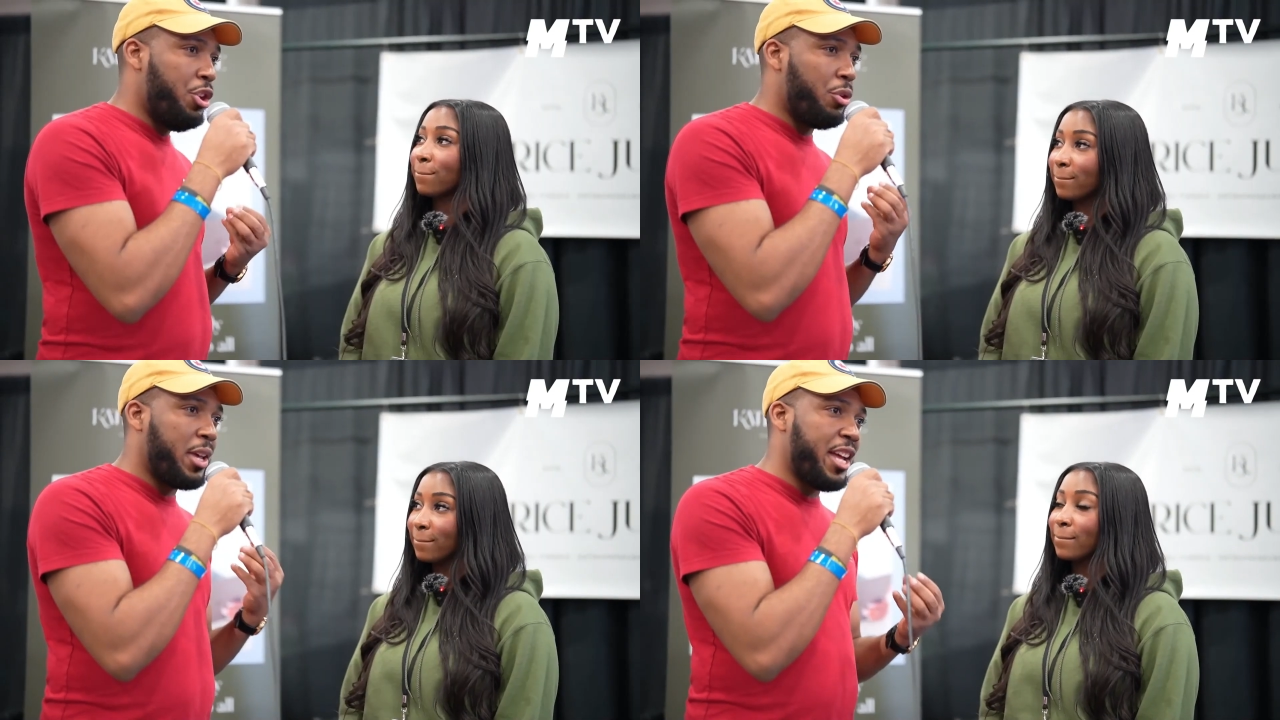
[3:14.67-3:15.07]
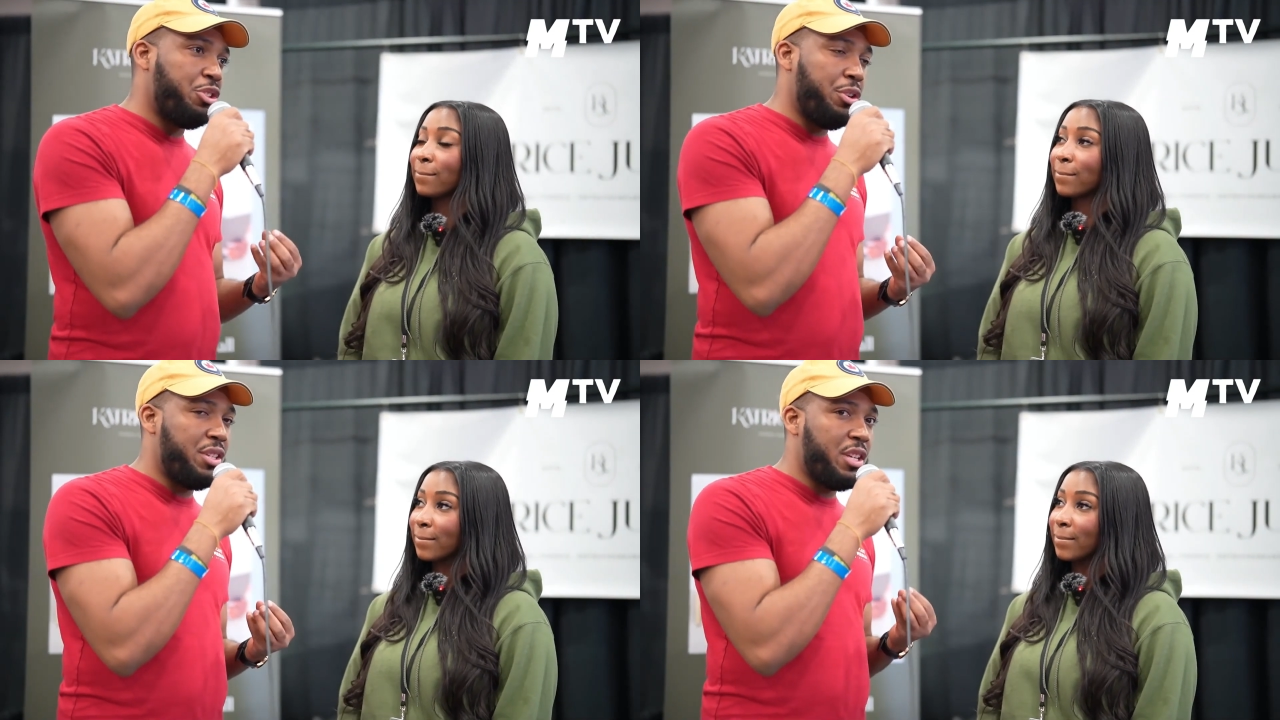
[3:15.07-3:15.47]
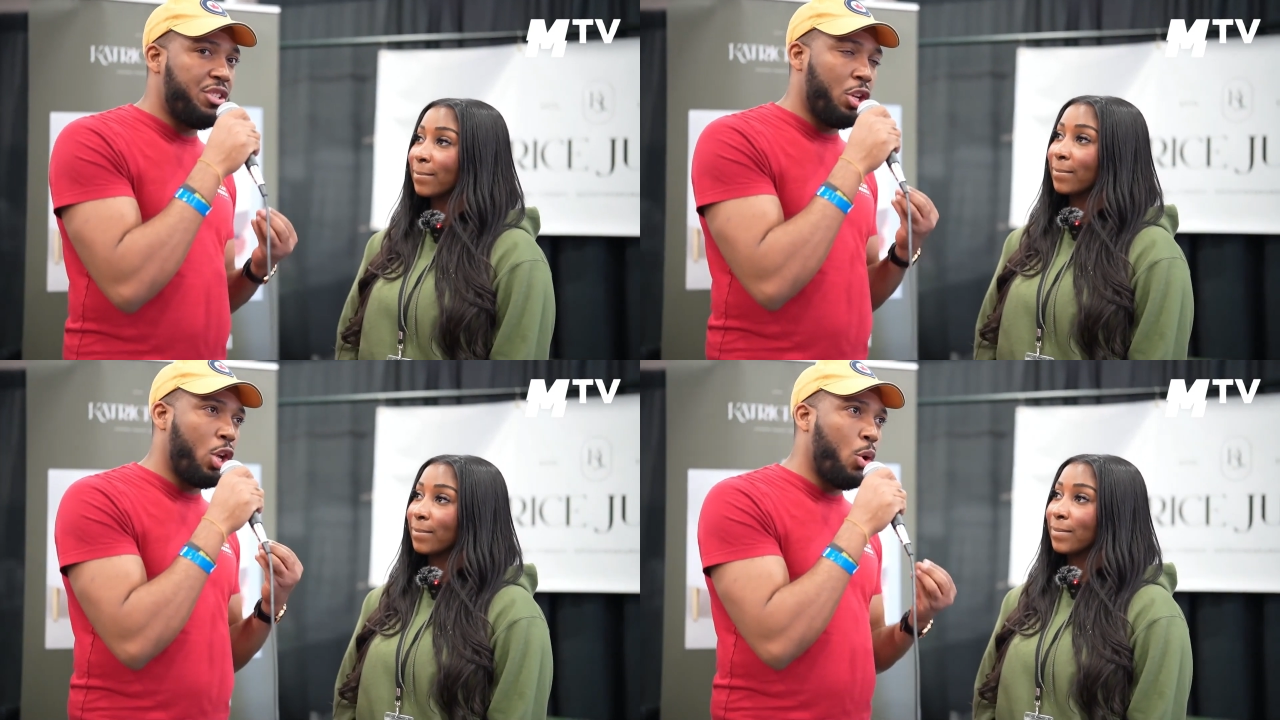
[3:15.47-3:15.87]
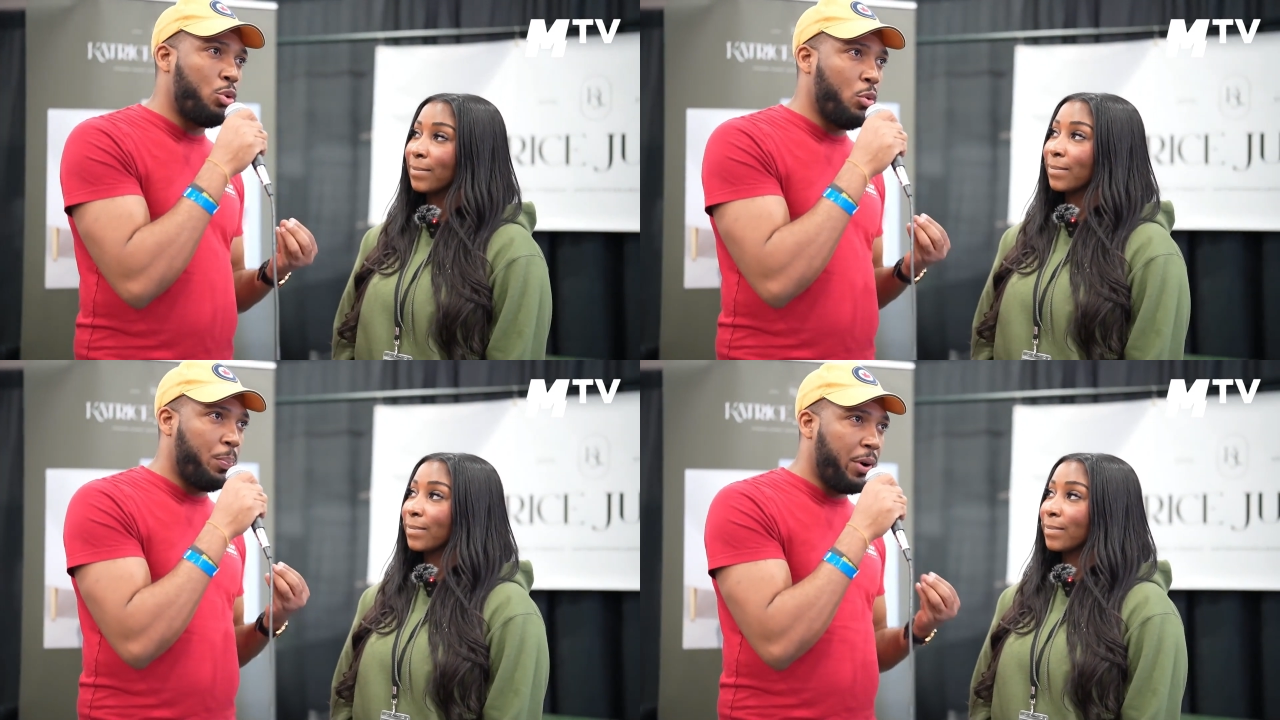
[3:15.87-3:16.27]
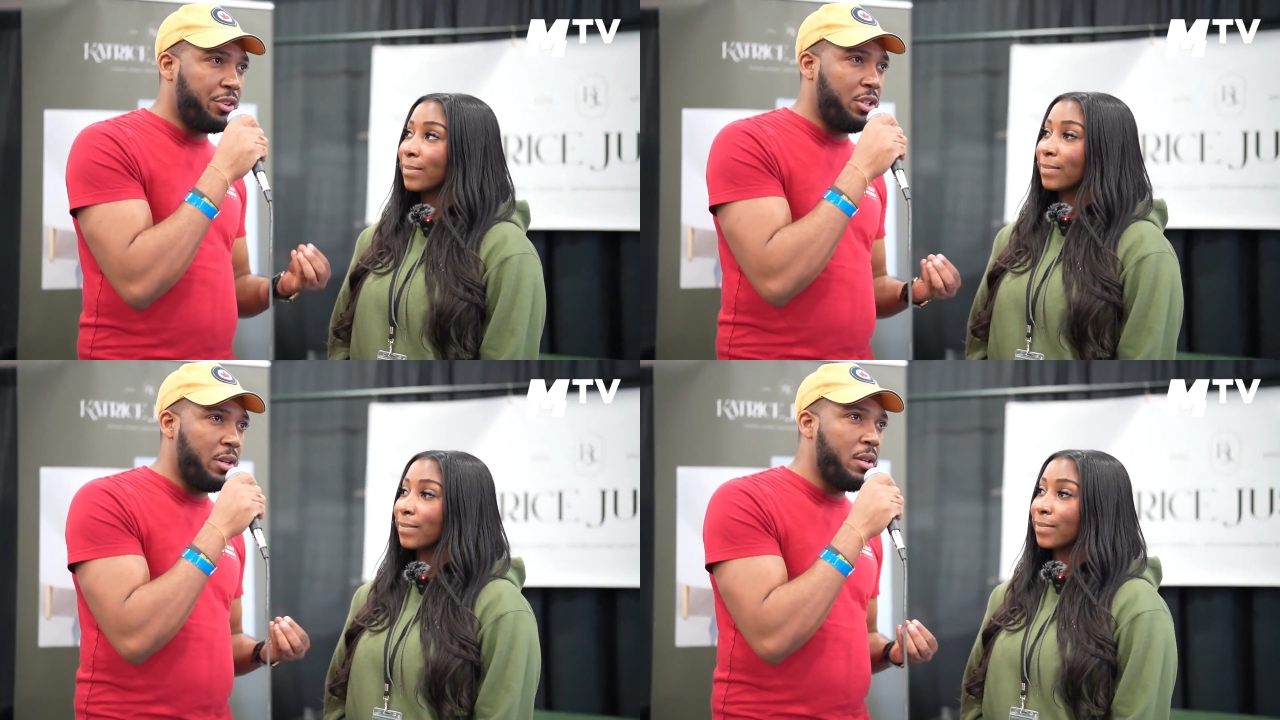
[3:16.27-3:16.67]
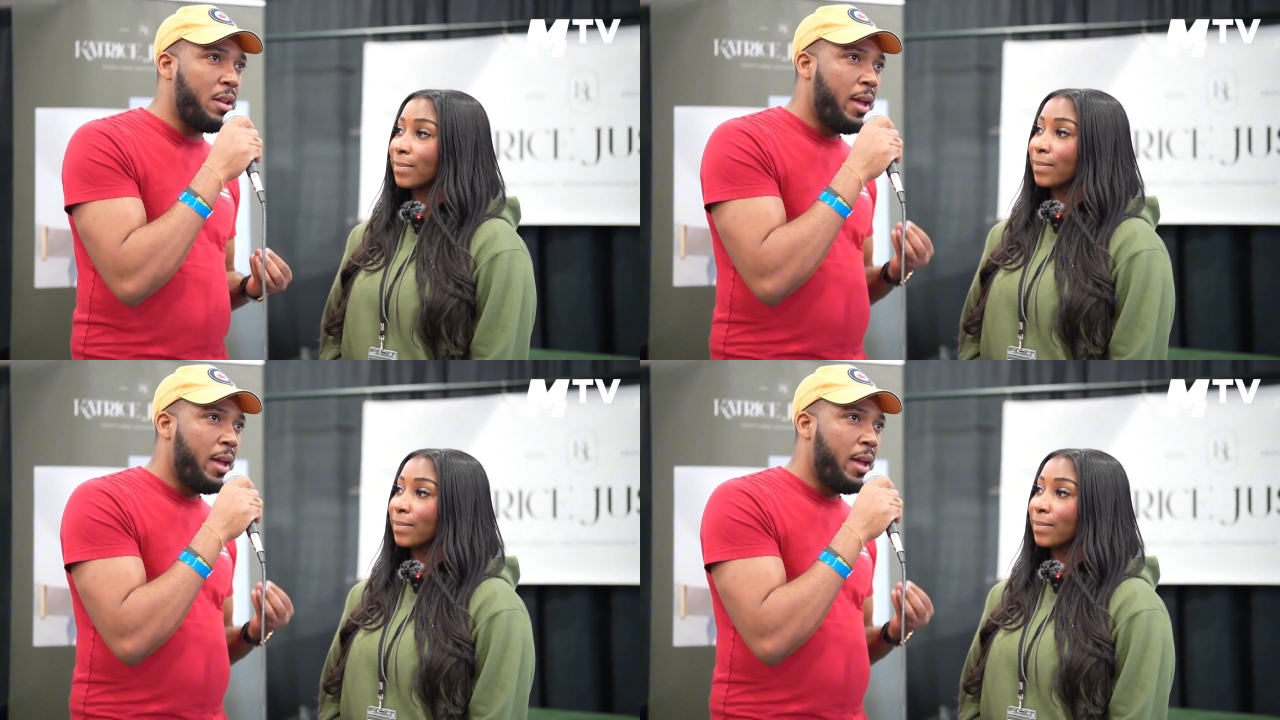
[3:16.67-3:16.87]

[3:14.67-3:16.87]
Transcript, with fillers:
Speaker 1: know, Katrice is your go-to person.